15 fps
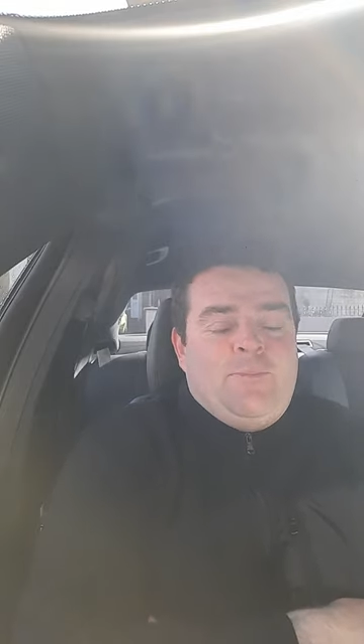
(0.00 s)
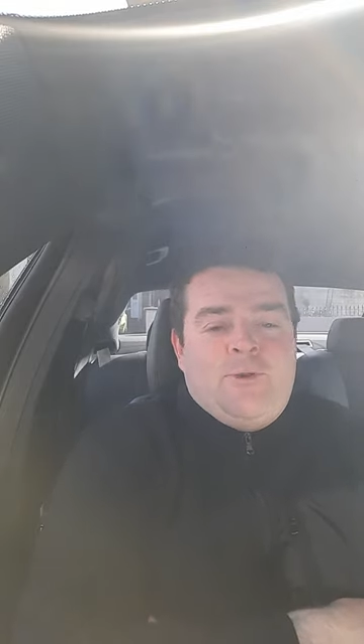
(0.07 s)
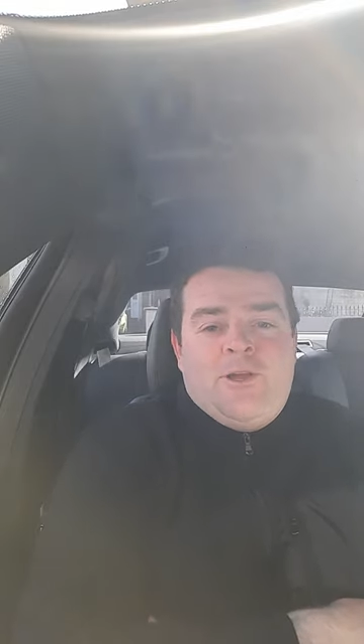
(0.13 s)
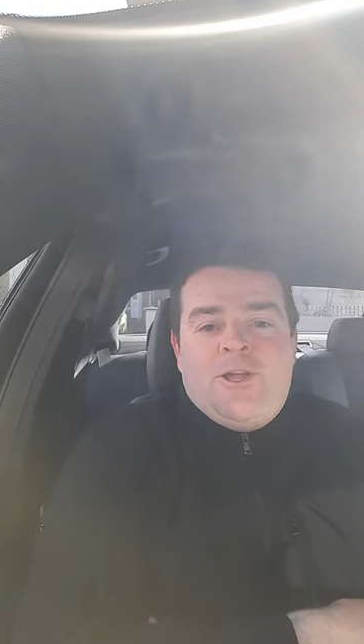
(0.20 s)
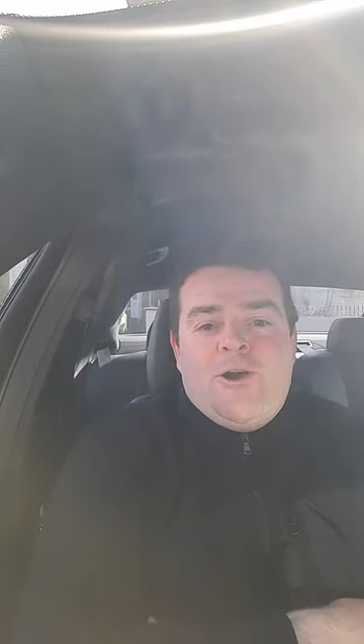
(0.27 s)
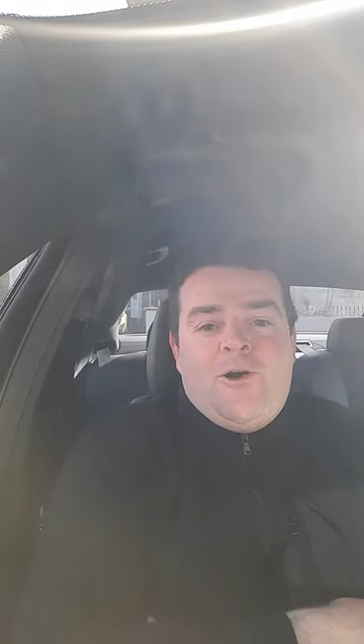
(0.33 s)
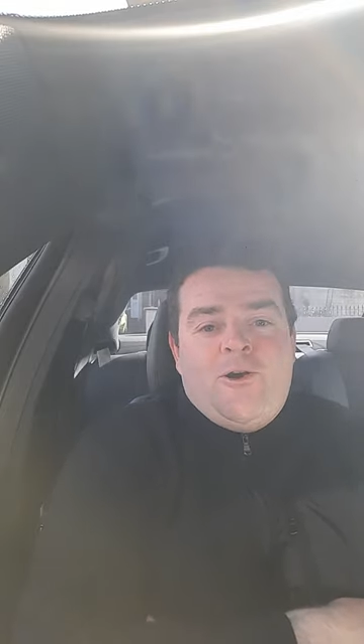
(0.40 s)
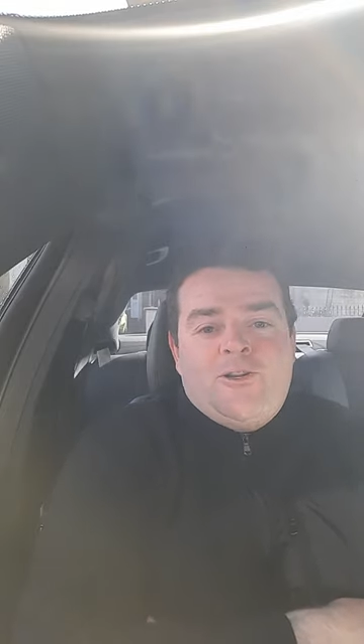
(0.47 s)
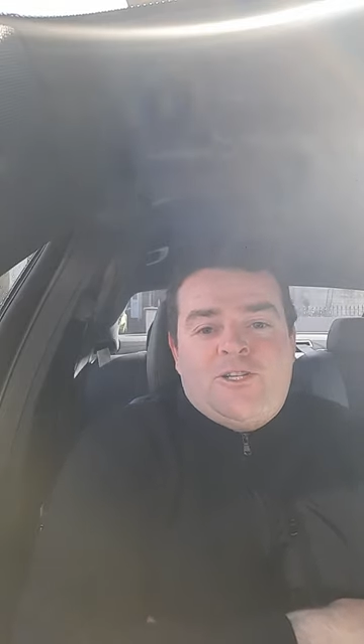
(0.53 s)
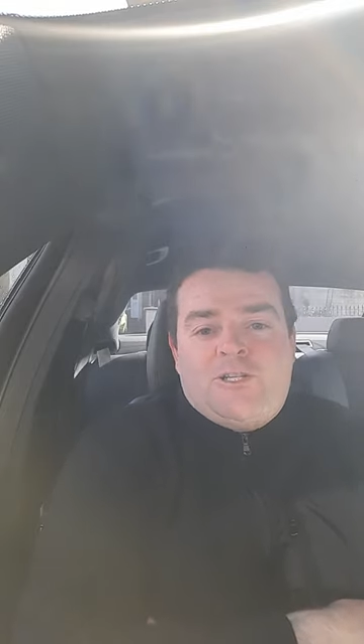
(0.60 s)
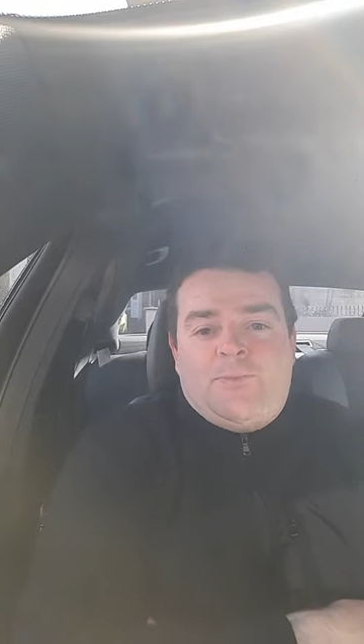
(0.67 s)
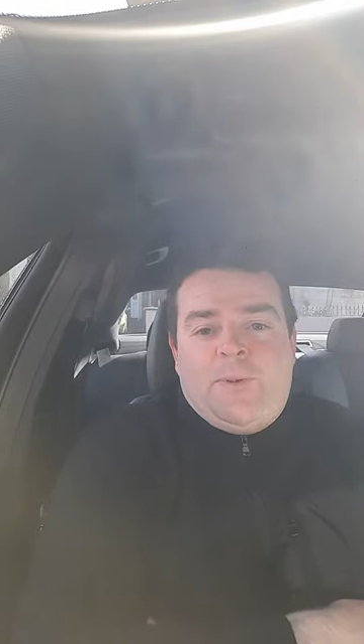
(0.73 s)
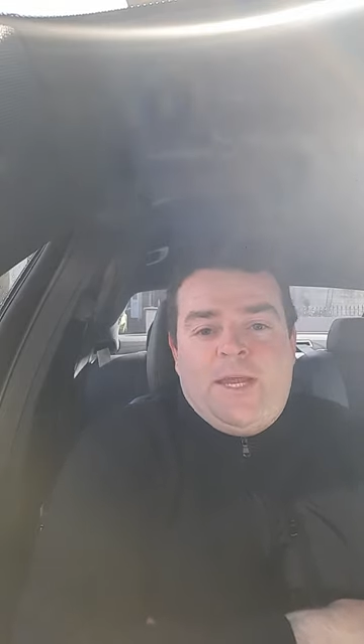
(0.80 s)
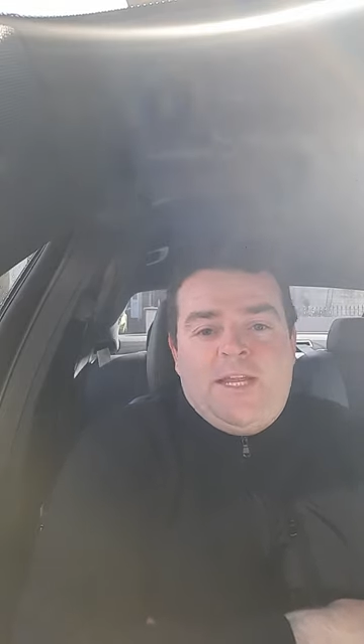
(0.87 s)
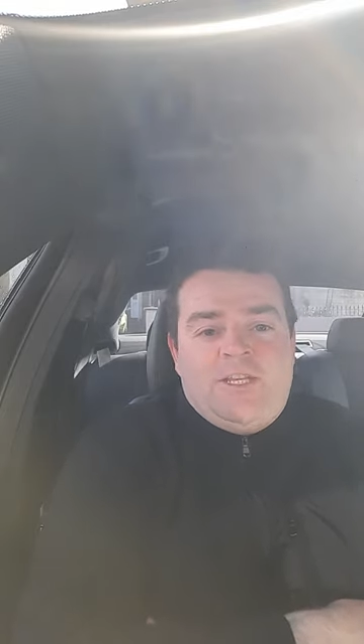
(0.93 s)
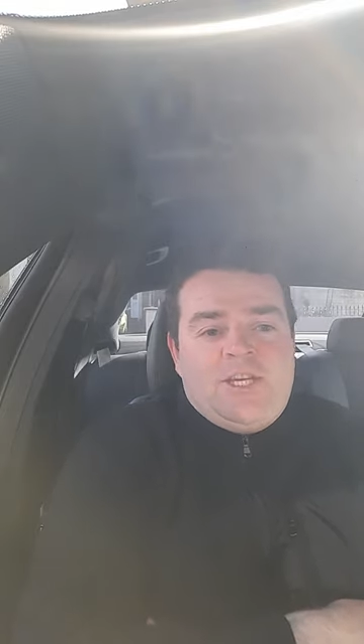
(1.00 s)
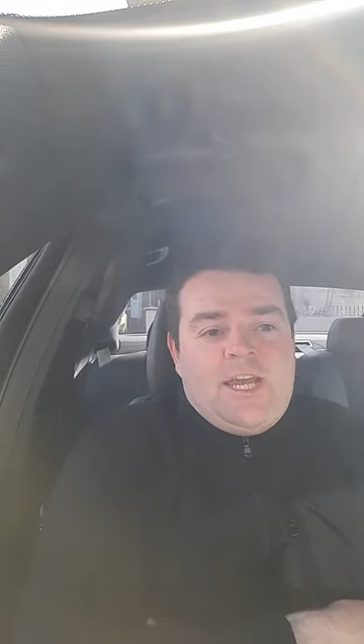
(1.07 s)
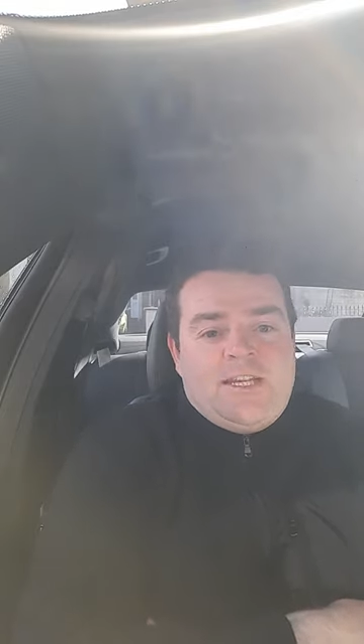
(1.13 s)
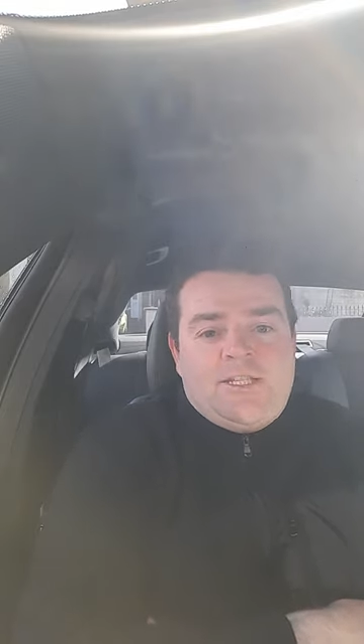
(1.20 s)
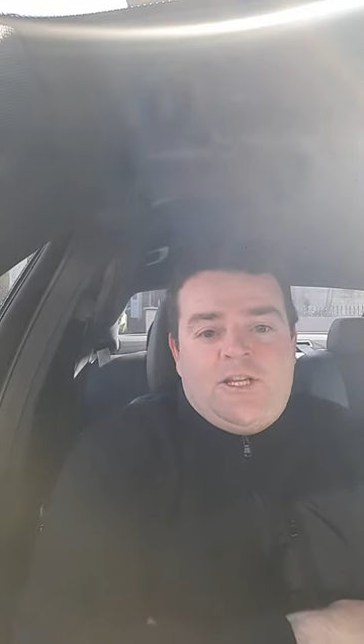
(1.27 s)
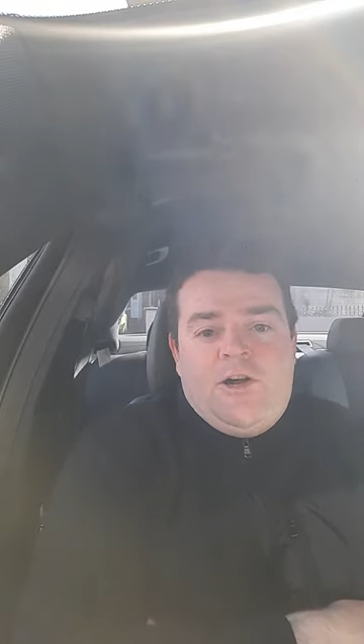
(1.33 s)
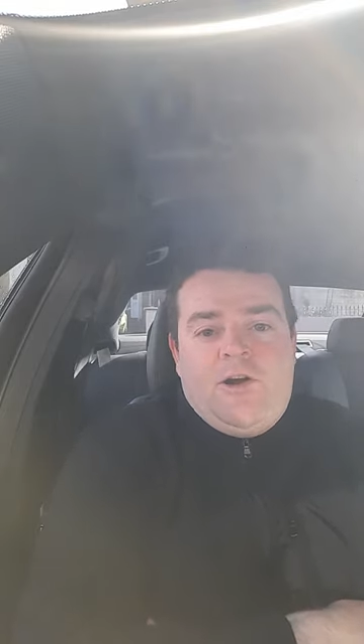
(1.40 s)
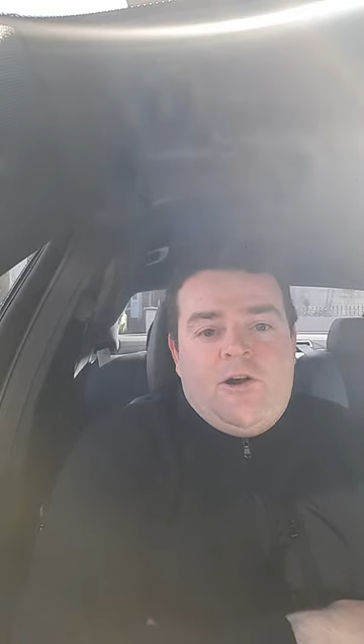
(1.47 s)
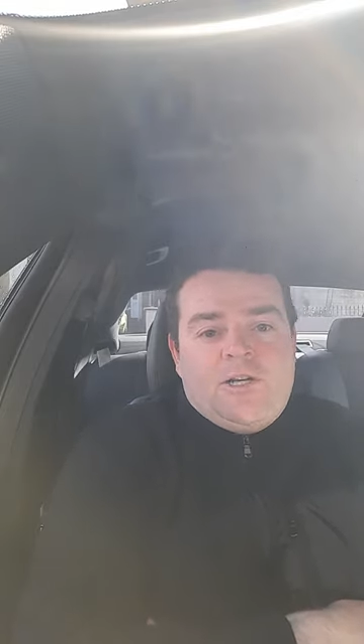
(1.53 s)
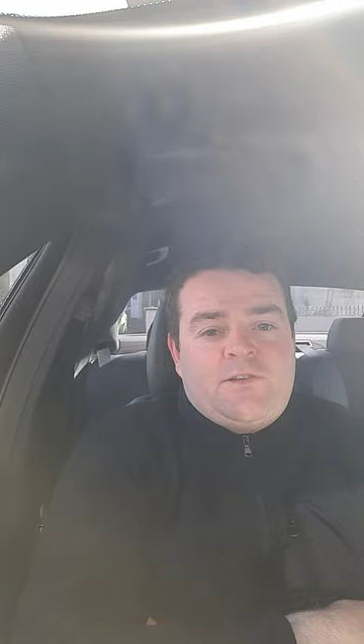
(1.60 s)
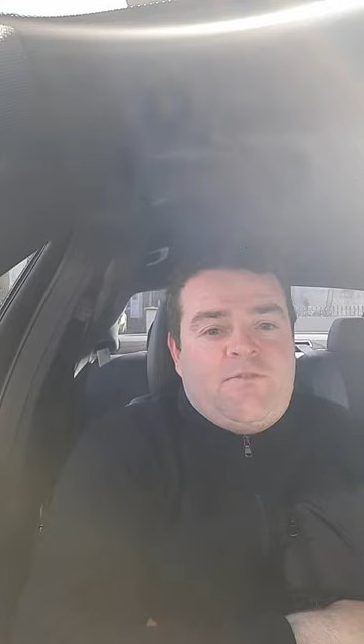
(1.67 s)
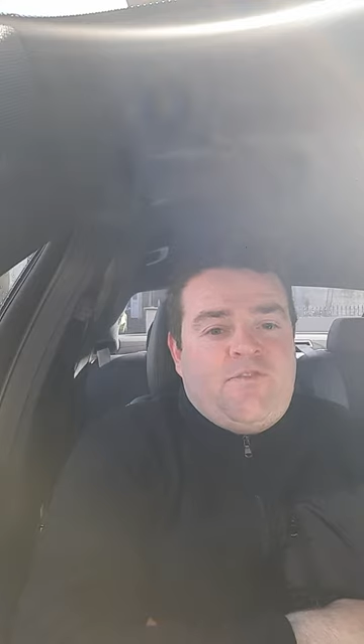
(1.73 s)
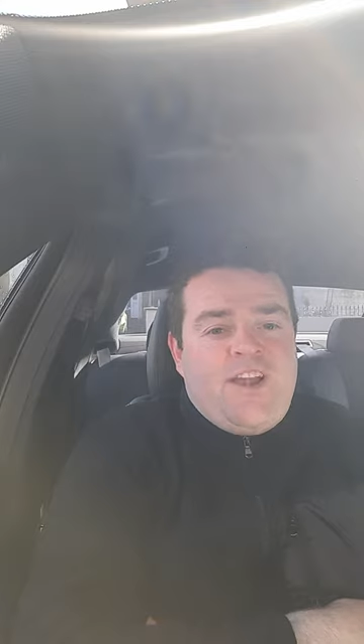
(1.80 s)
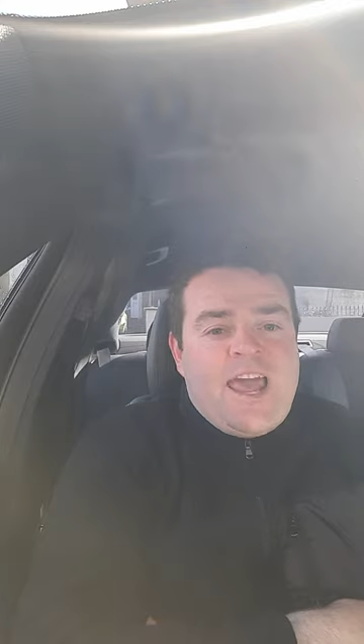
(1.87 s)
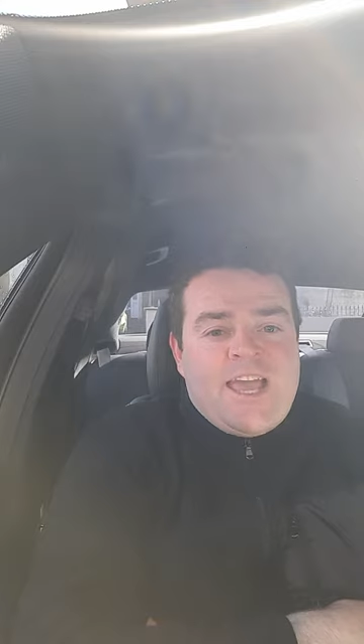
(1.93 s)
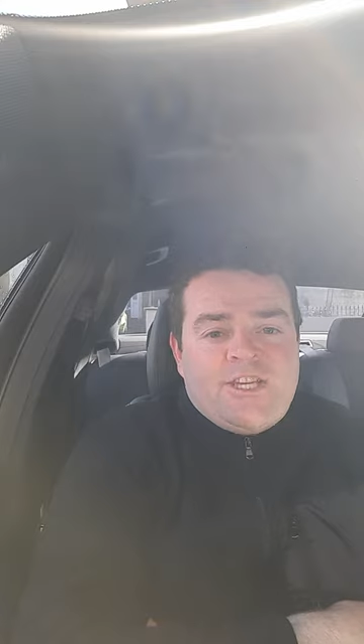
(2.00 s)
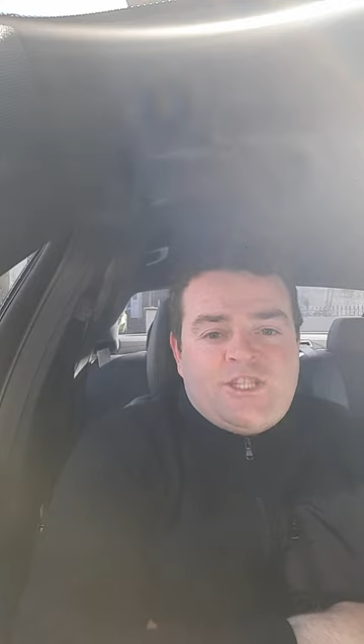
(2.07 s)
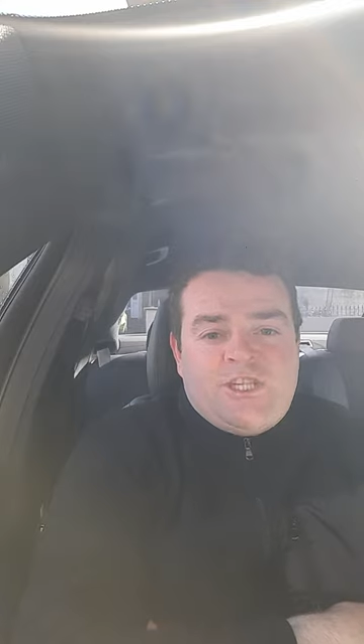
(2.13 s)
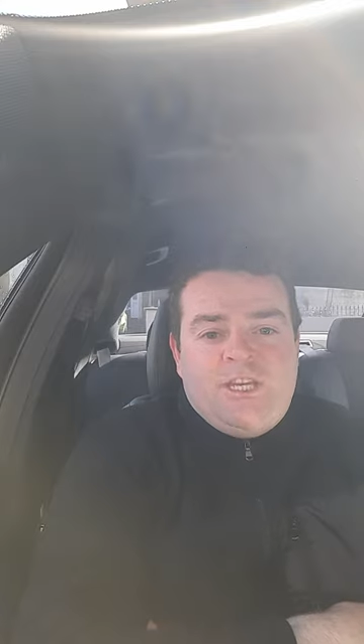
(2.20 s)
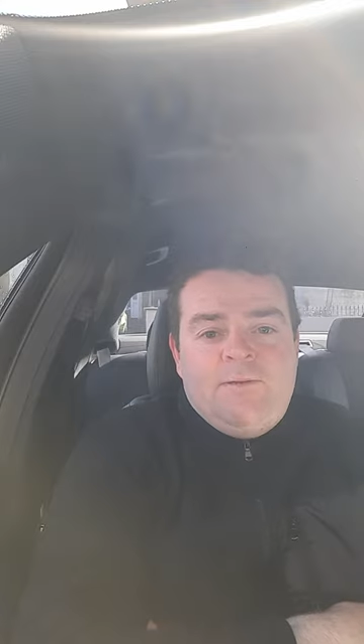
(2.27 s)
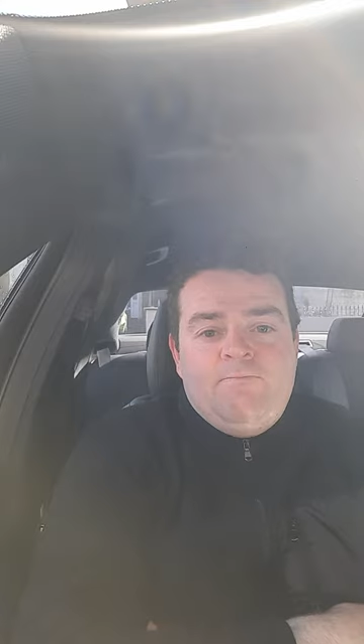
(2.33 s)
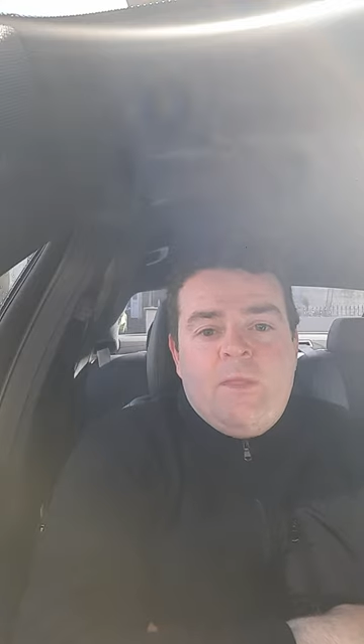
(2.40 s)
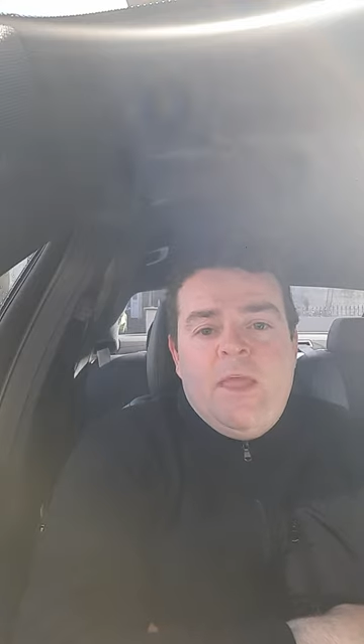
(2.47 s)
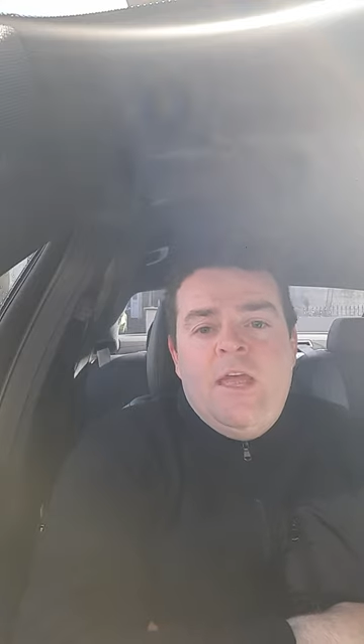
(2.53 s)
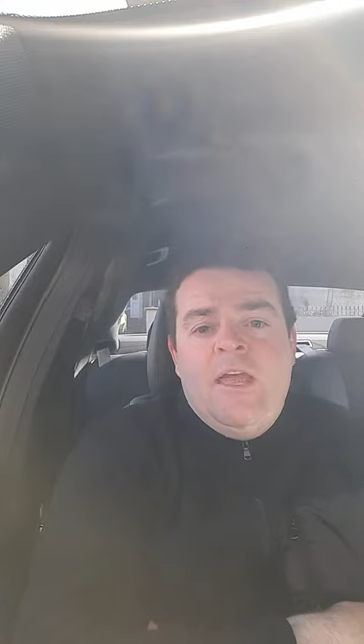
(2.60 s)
but a gorgeous big chestnut horse, flashy.